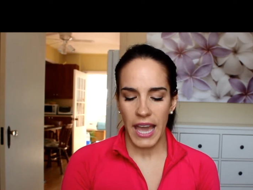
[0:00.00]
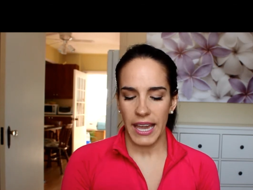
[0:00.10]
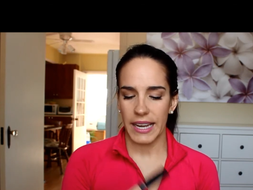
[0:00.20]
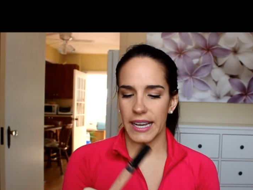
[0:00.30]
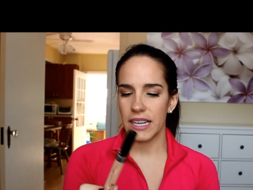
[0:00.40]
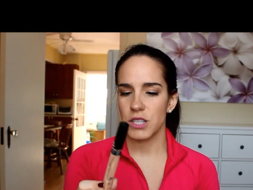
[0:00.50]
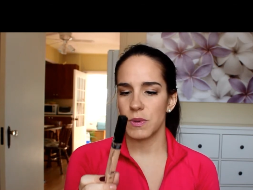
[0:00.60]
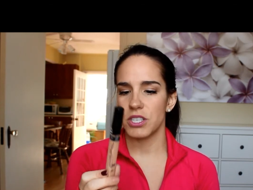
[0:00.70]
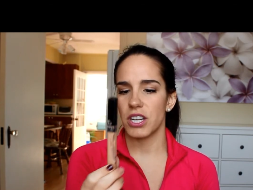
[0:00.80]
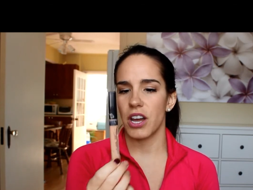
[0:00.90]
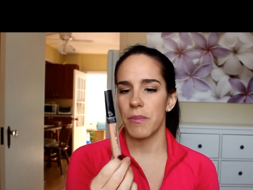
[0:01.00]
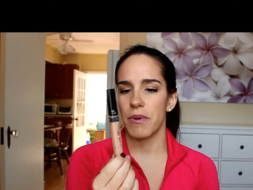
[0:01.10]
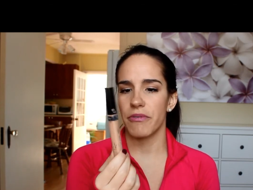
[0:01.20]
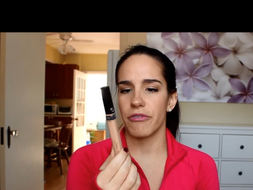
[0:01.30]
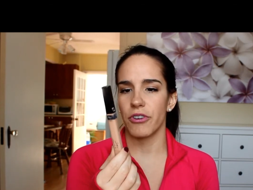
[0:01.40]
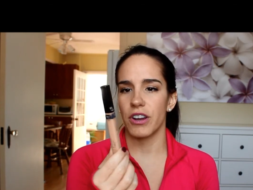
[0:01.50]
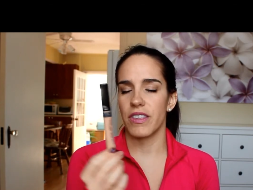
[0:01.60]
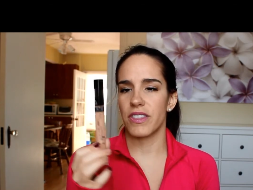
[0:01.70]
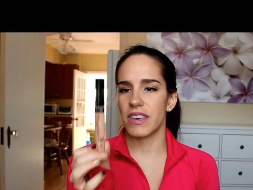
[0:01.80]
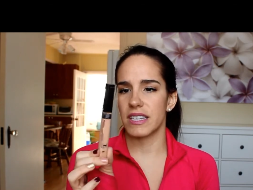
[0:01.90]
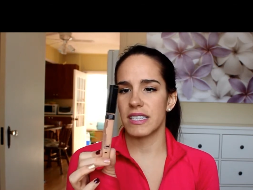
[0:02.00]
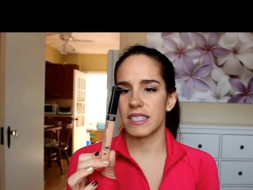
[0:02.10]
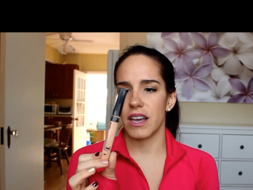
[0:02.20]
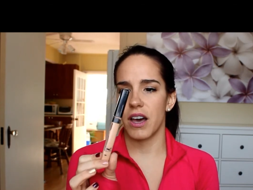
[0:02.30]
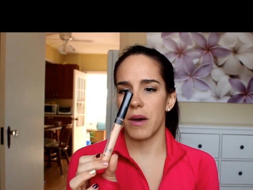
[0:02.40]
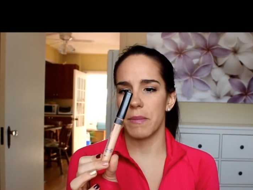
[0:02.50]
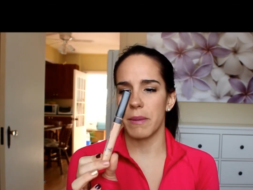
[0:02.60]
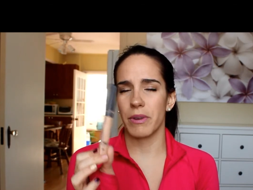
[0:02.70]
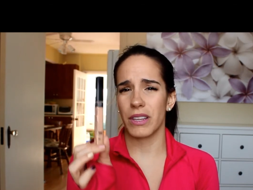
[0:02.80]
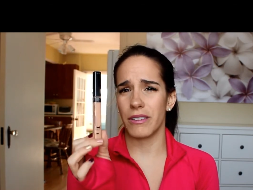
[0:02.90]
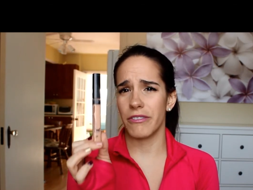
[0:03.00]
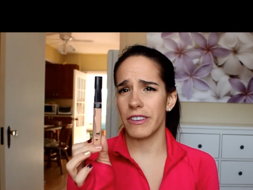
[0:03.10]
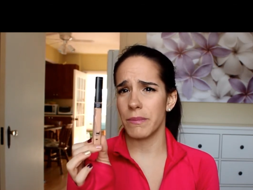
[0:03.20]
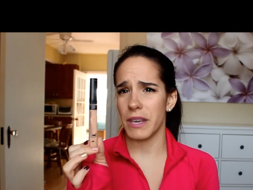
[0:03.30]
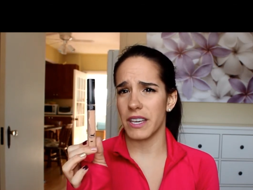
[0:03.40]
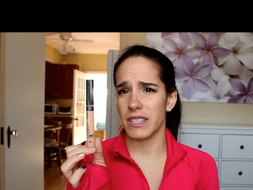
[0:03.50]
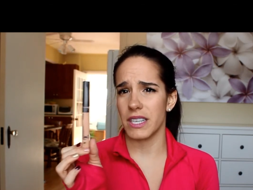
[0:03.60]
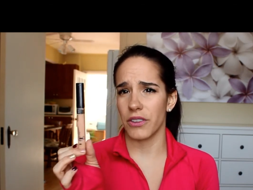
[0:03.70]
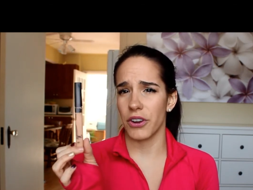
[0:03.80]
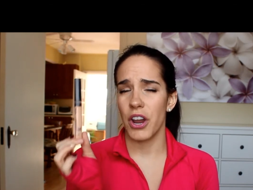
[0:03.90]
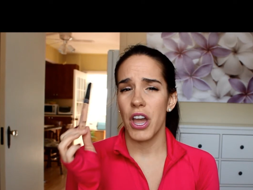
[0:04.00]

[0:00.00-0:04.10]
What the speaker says: and I switched it up for this Maybelline Fit Me concealer